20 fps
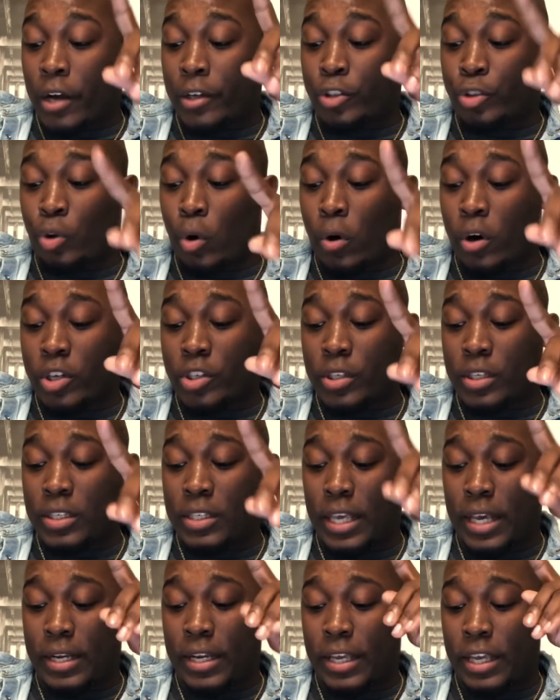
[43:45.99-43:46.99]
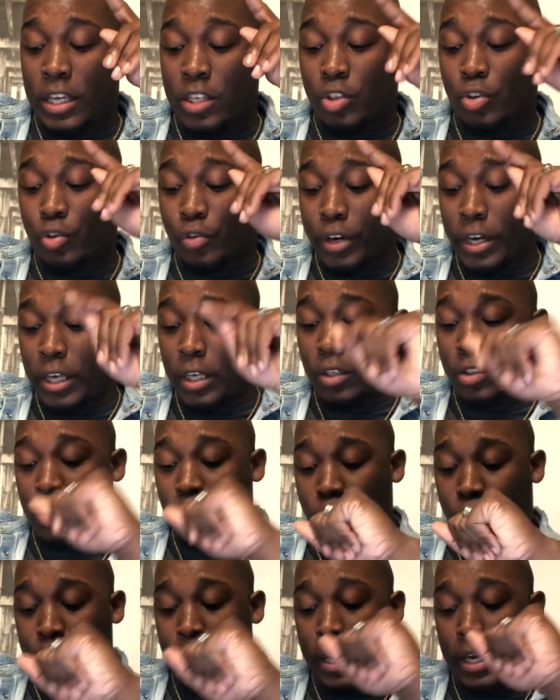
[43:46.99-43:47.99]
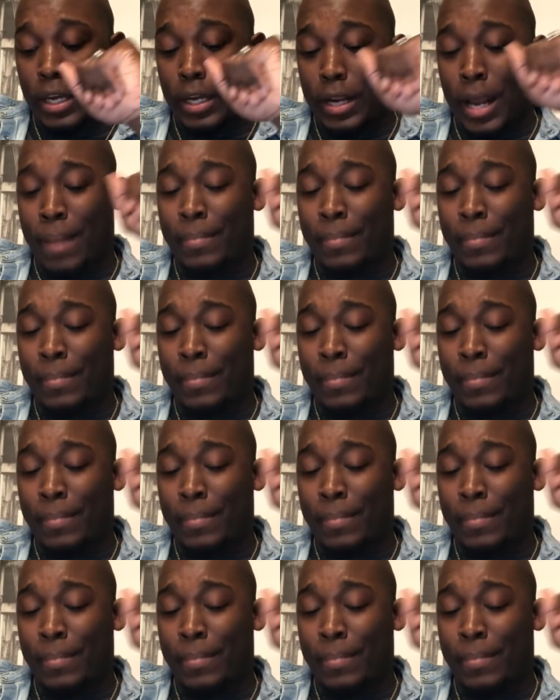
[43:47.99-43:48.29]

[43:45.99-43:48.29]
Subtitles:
George is sitting in his green screen.